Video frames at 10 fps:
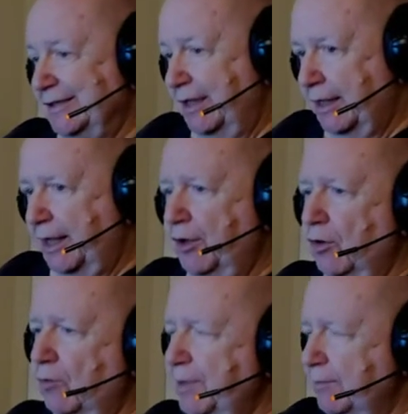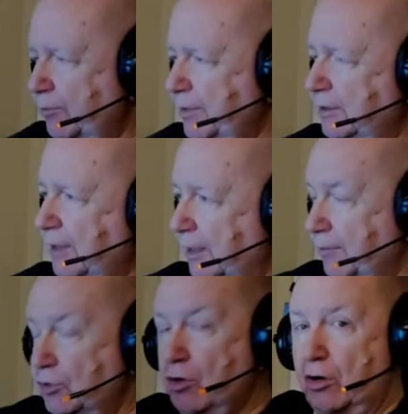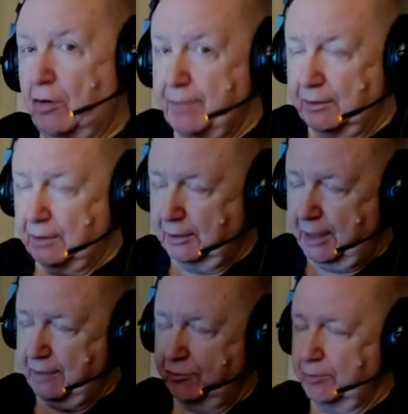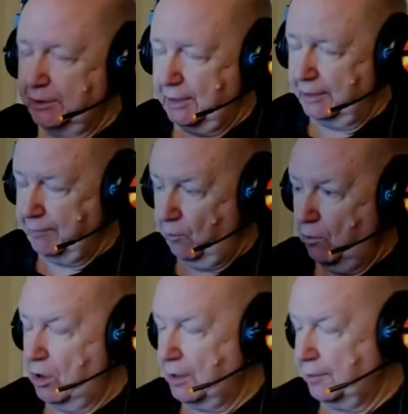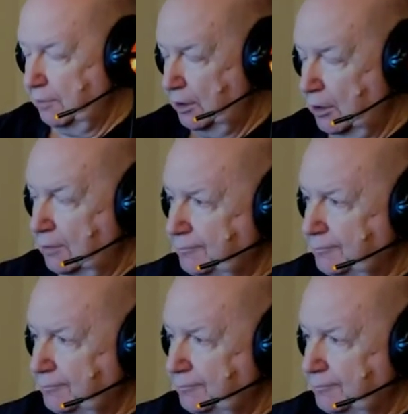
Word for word: and I know people have been telling me, you all have been, a lot of you have been telling me, walk, you know,